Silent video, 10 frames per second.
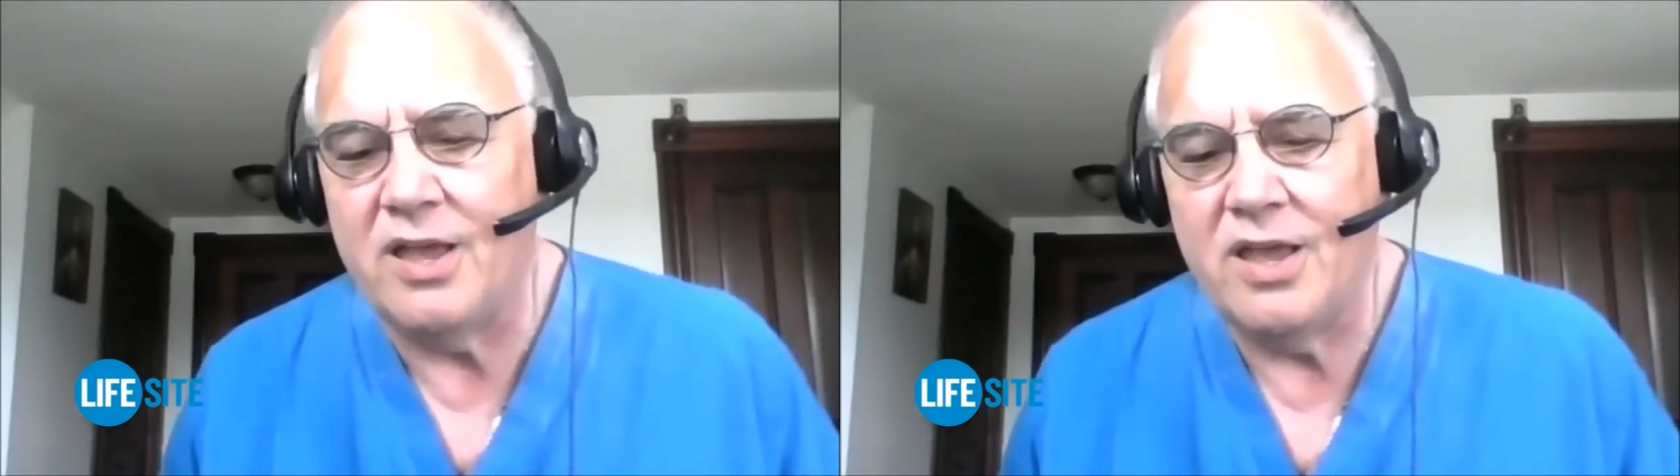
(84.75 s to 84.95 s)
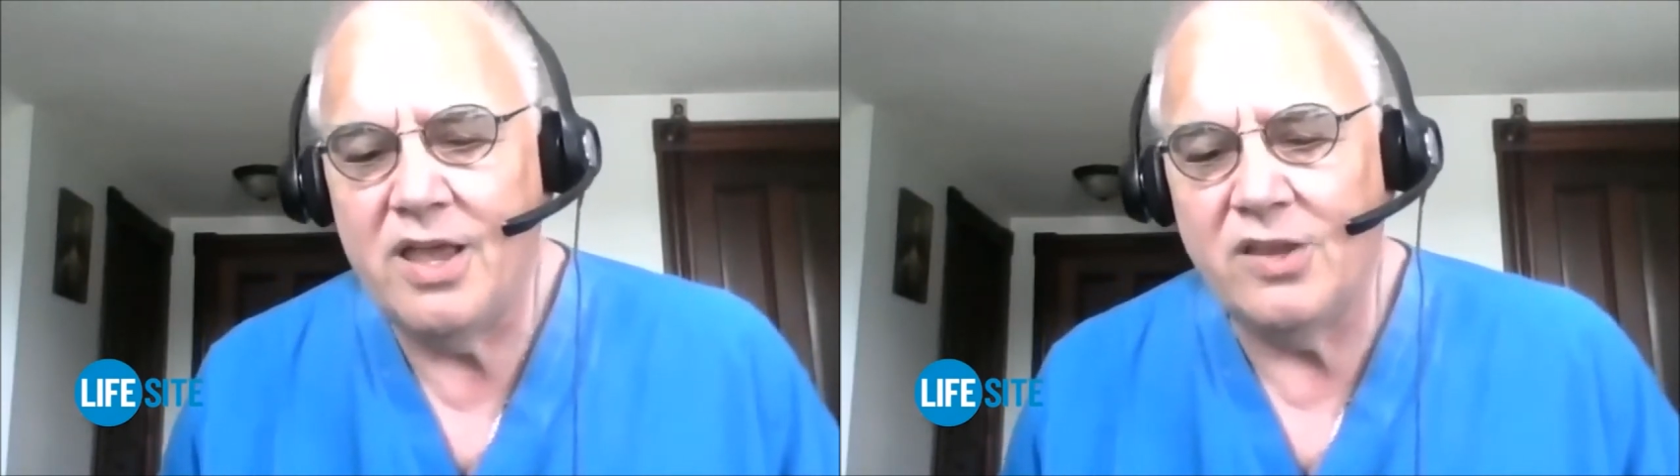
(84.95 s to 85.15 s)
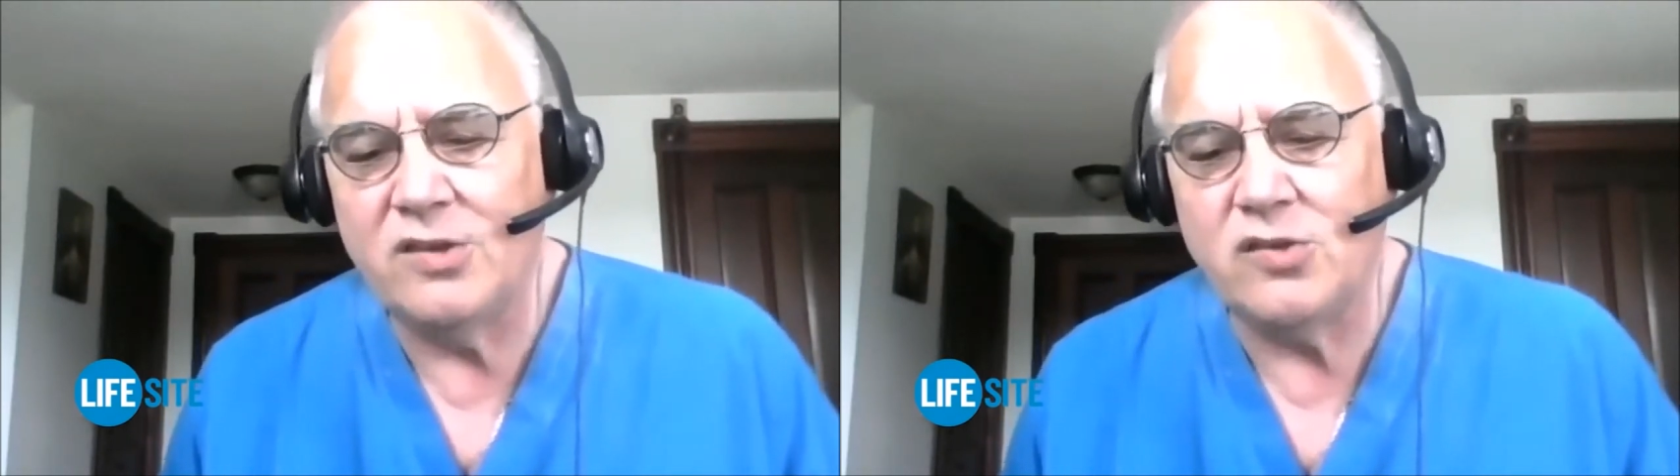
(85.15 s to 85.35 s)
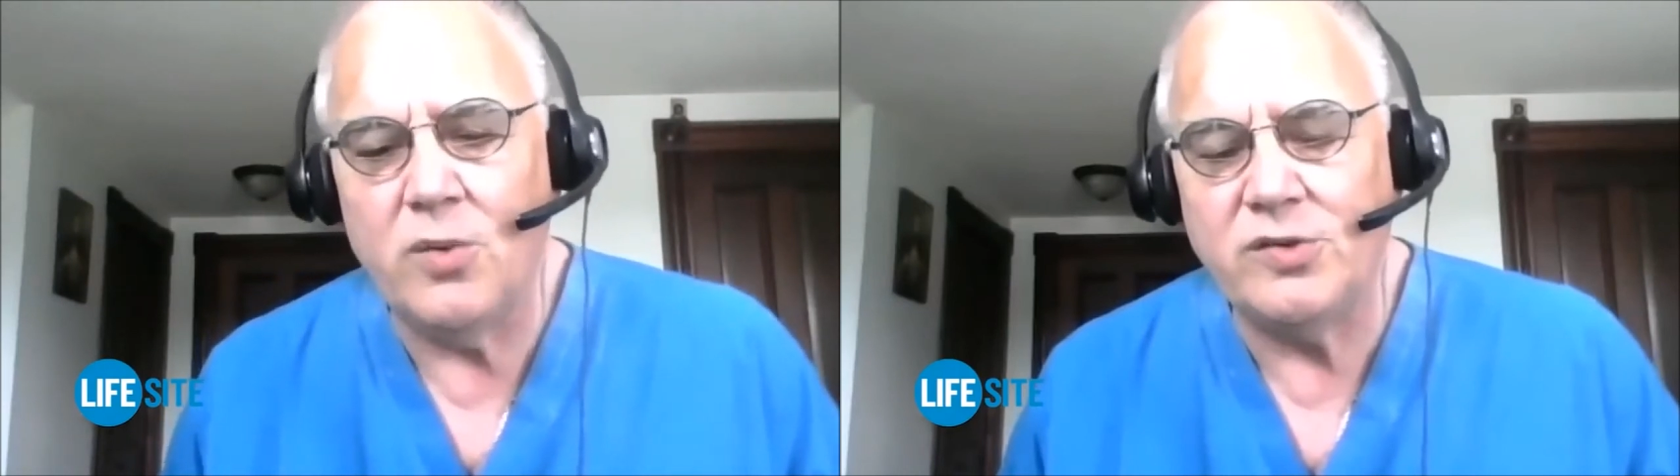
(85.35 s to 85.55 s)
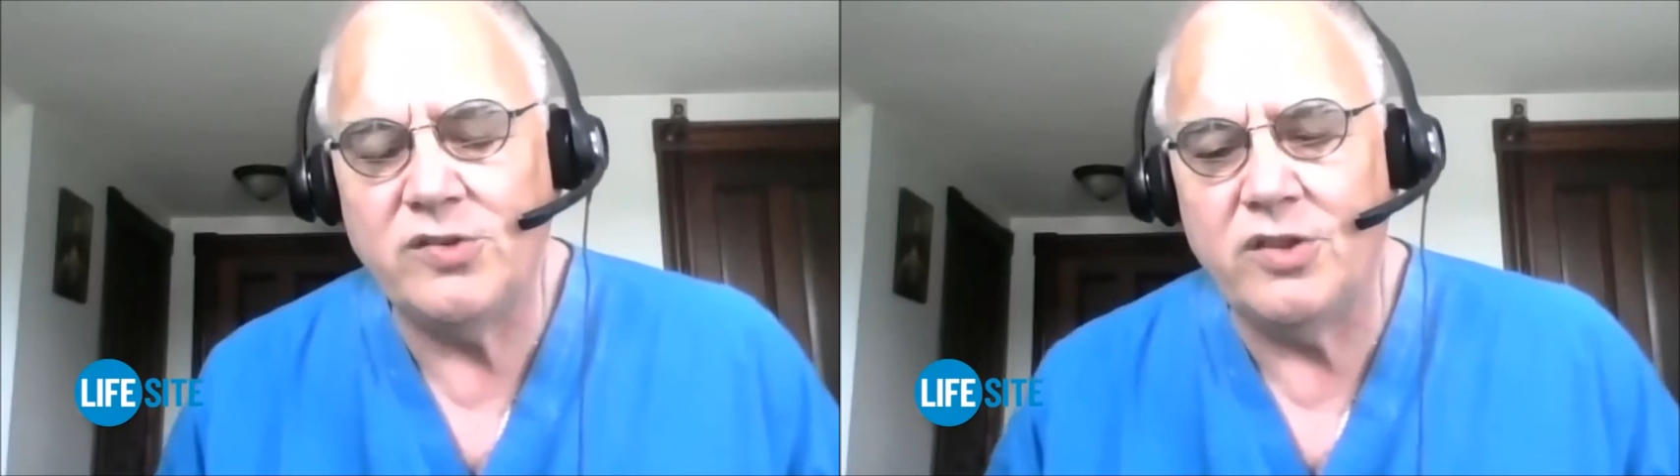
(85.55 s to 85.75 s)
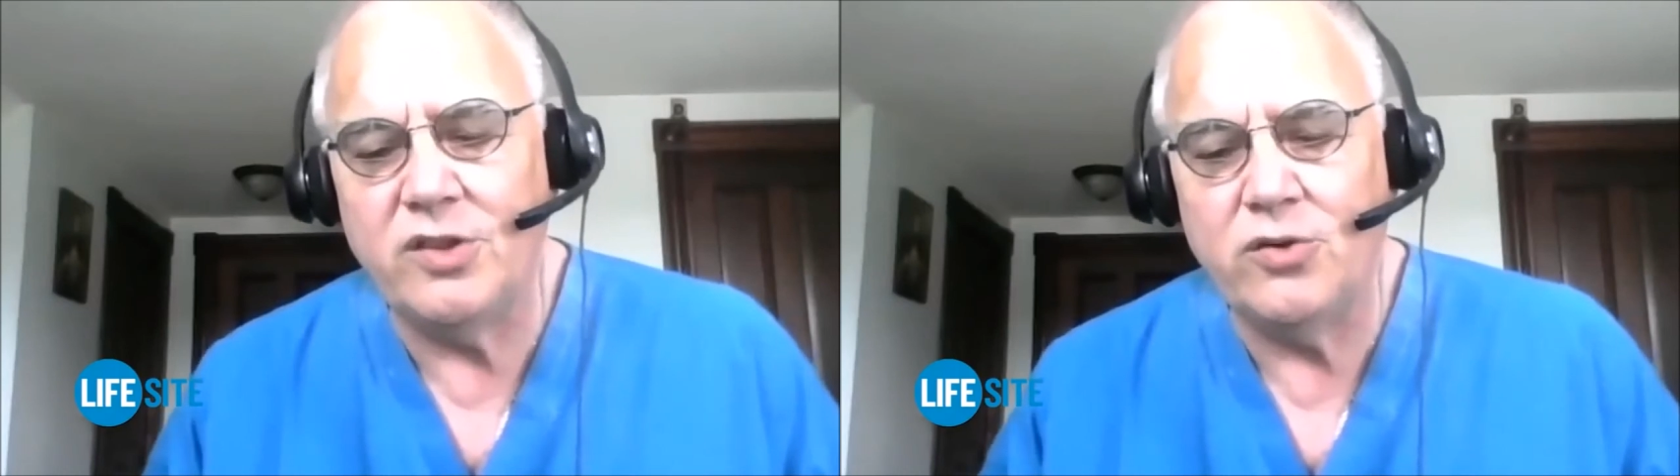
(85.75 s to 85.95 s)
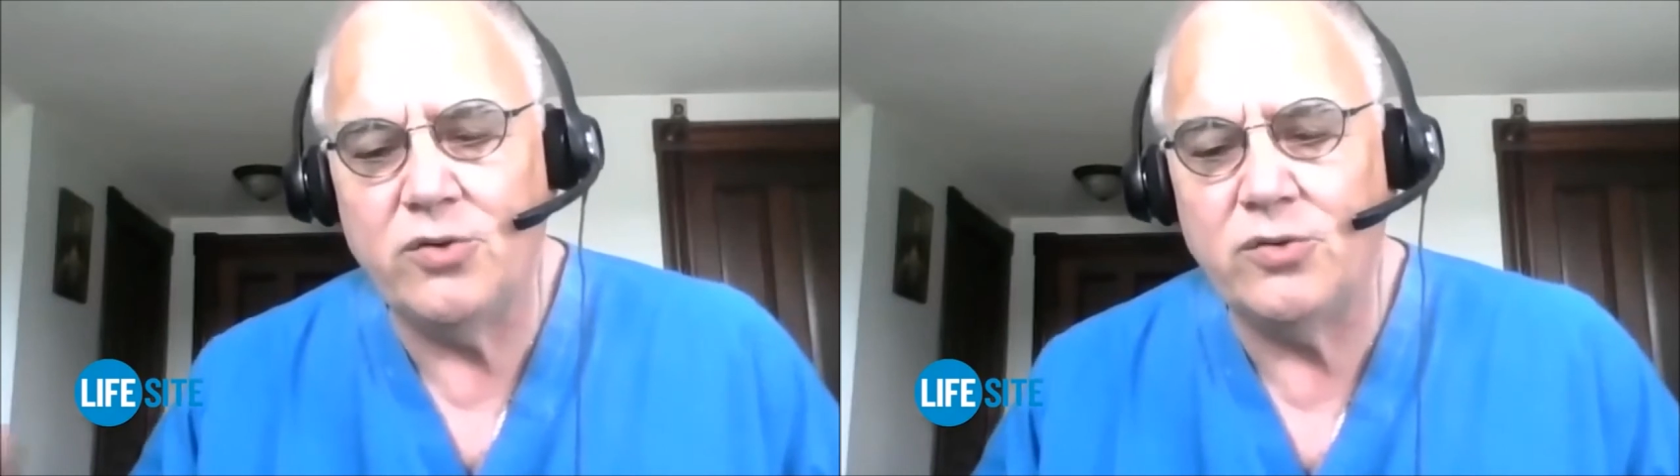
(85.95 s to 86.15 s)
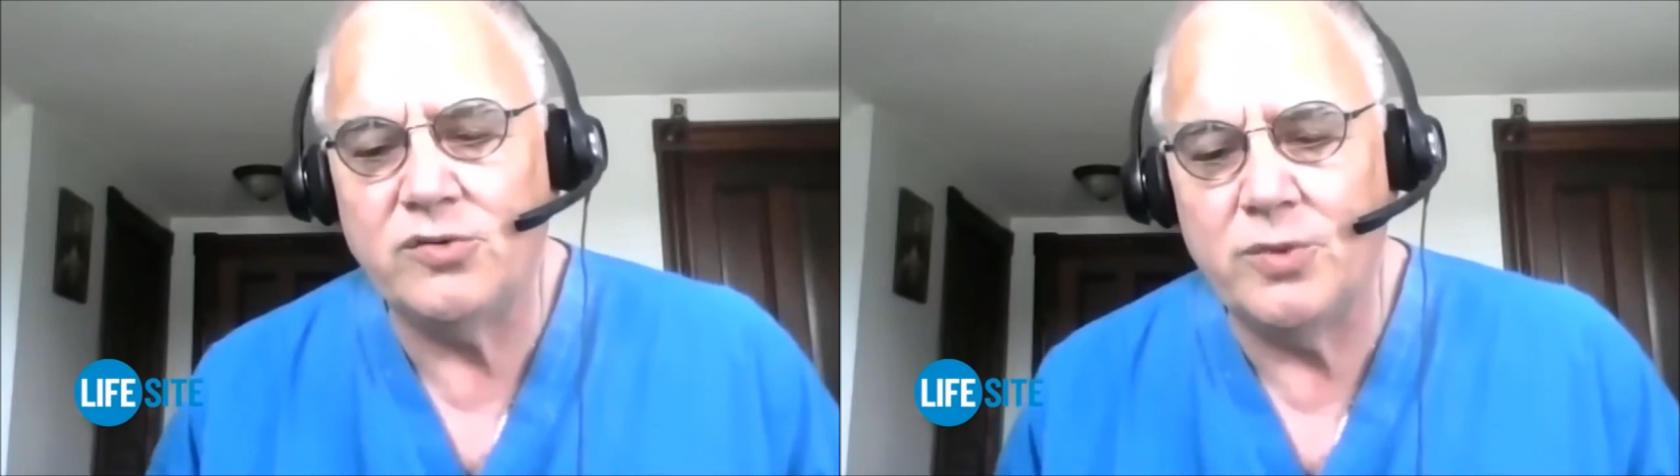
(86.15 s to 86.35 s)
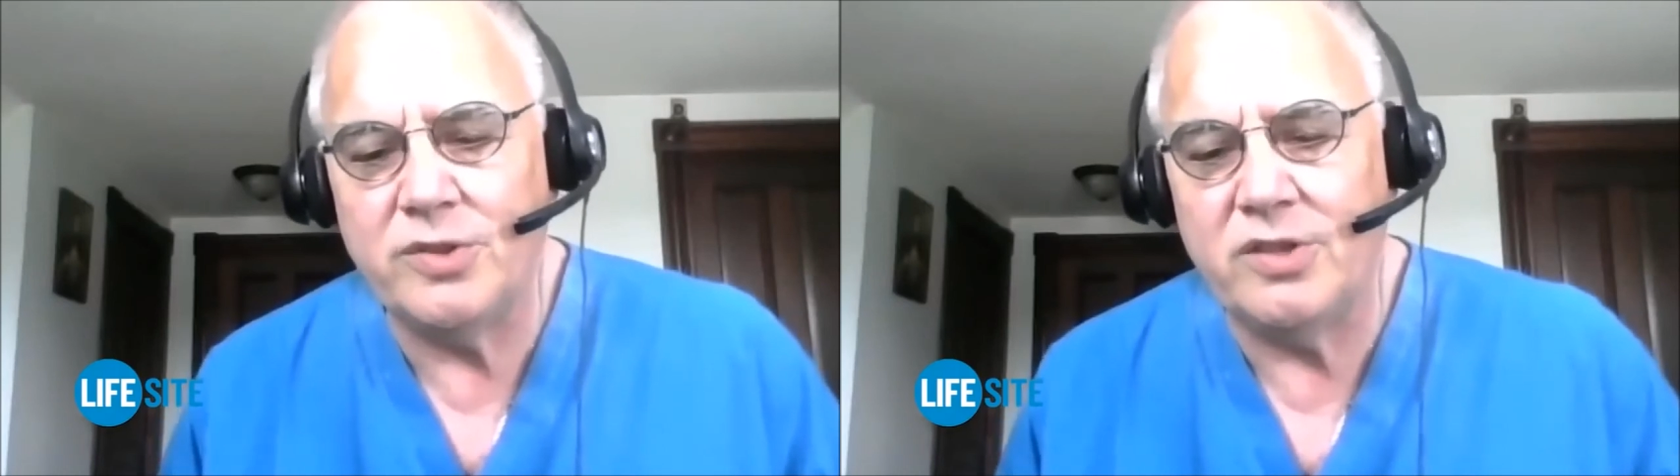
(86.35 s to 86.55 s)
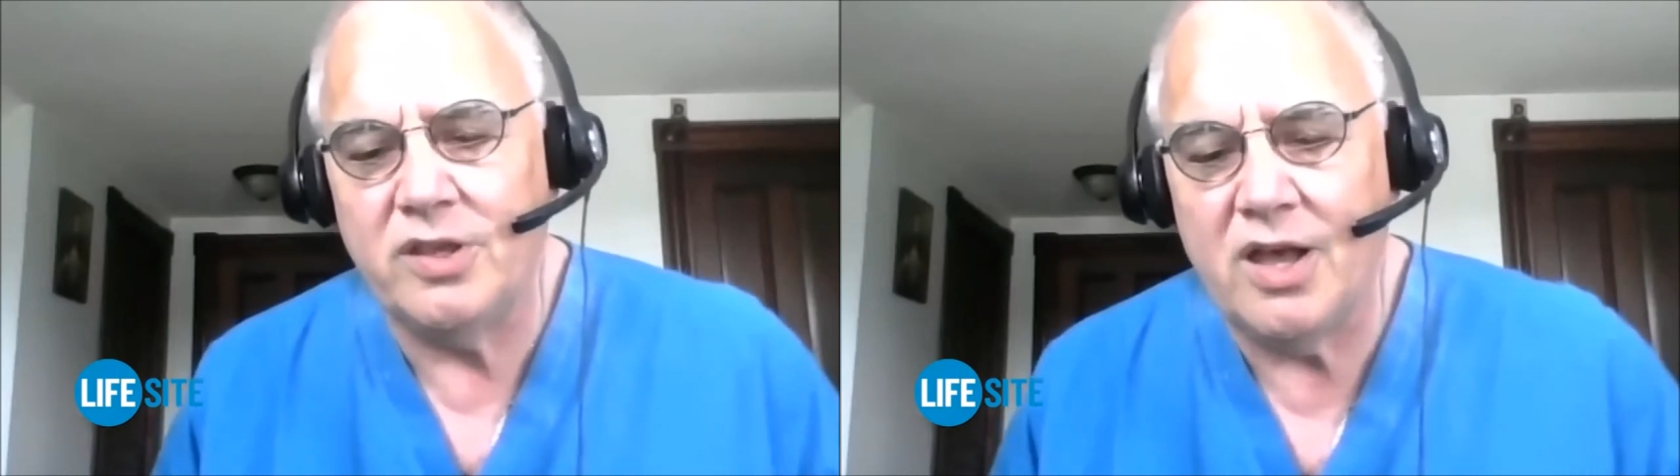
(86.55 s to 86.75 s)
he's always in the news
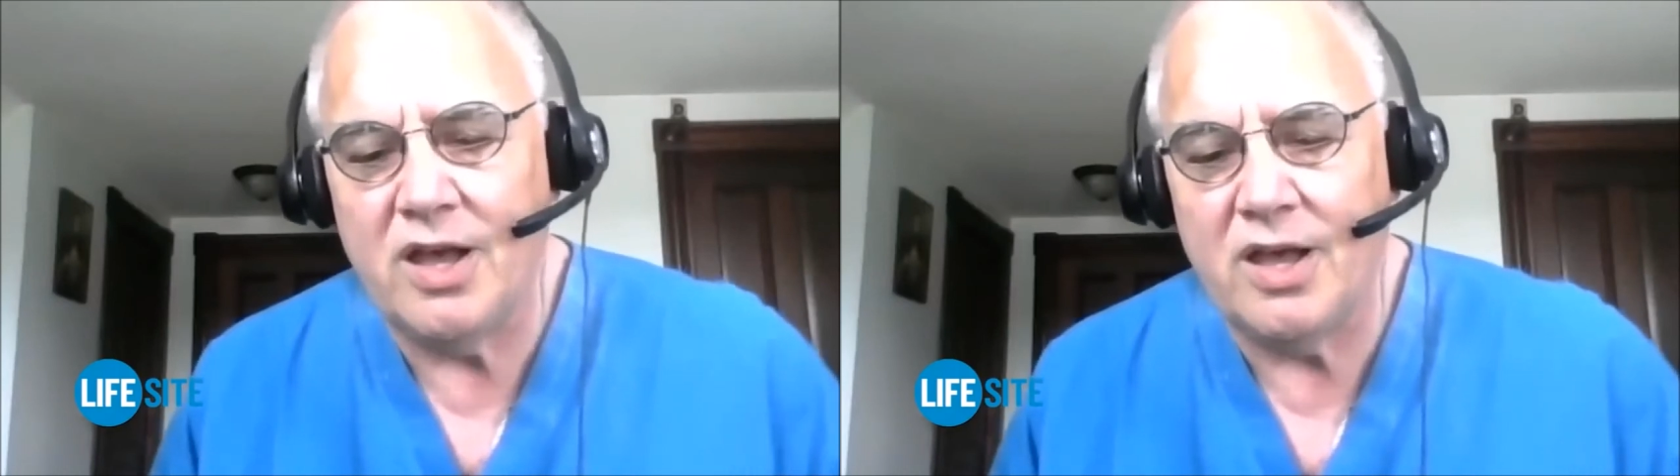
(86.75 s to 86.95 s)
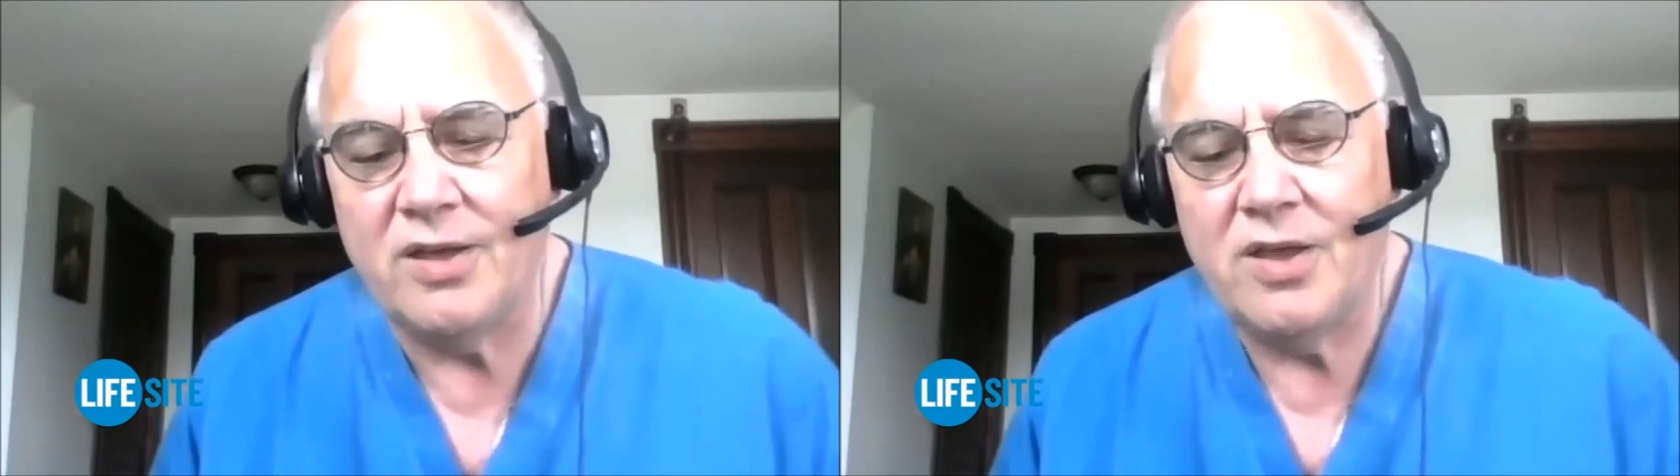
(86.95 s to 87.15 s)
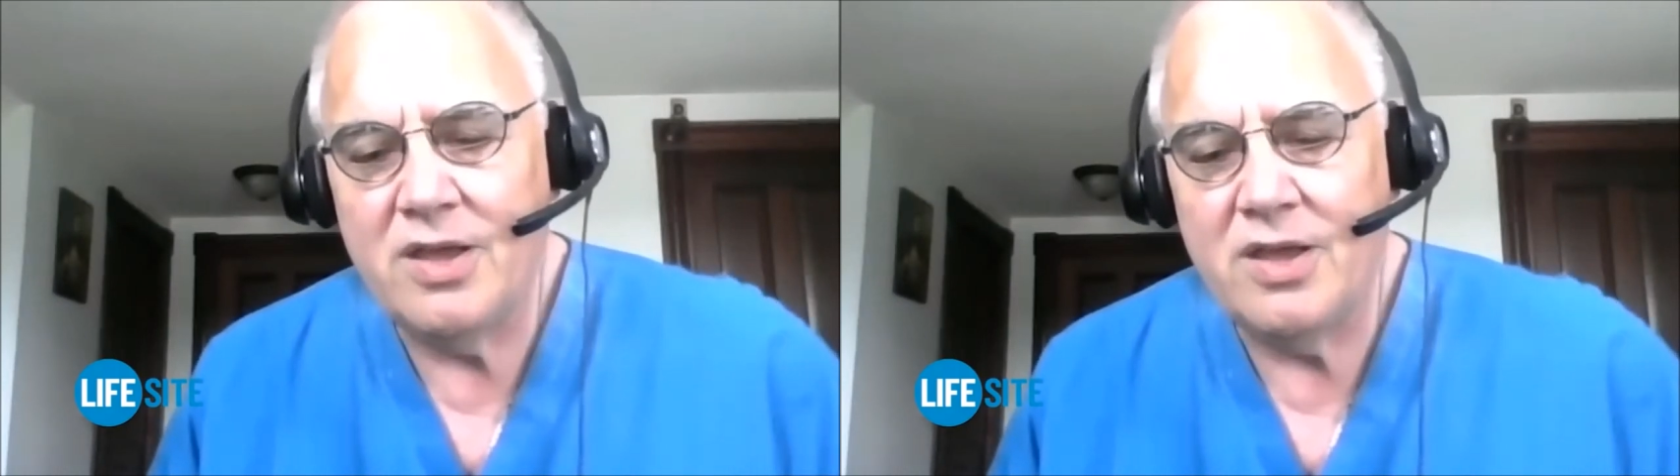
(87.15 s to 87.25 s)
with the